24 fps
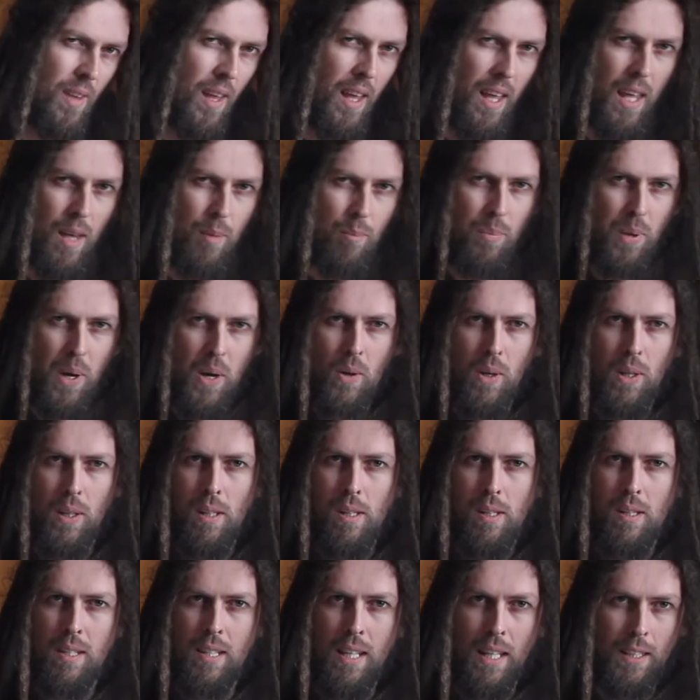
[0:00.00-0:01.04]
Imperial
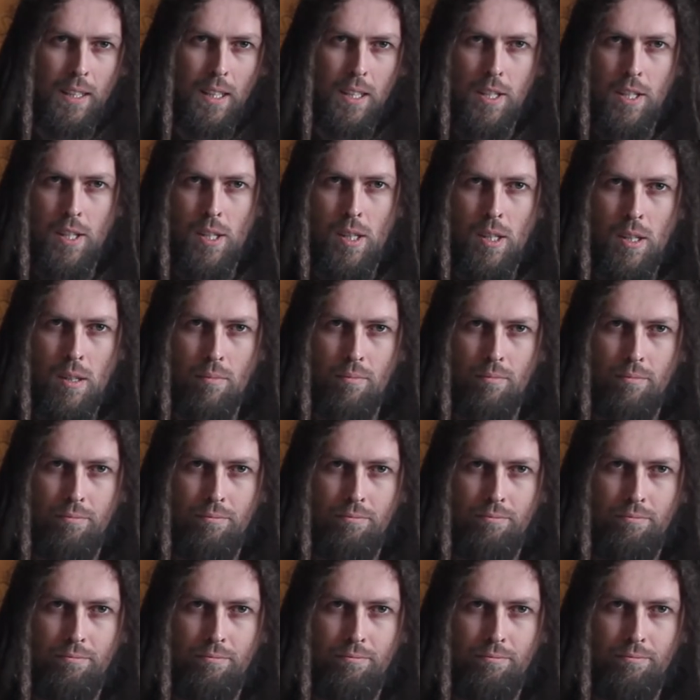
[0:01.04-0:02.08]
Settlers
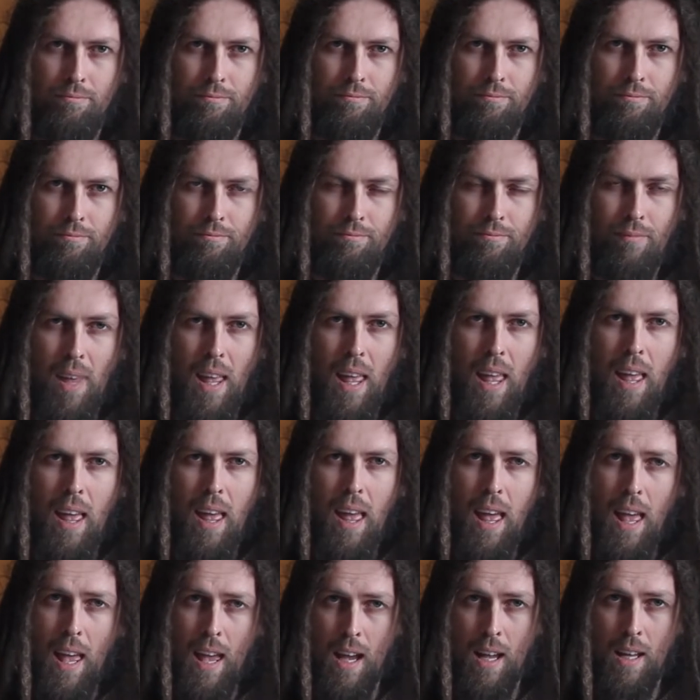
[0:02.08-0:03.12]

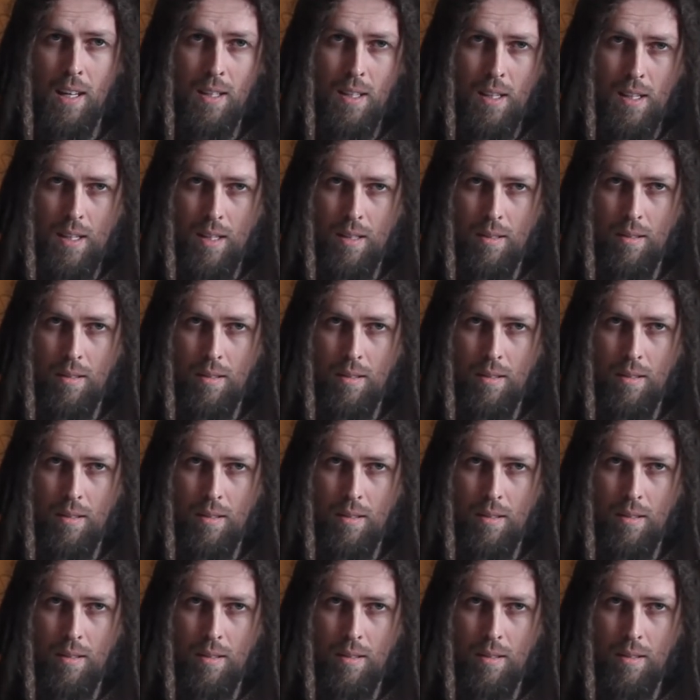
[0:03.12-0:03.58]
and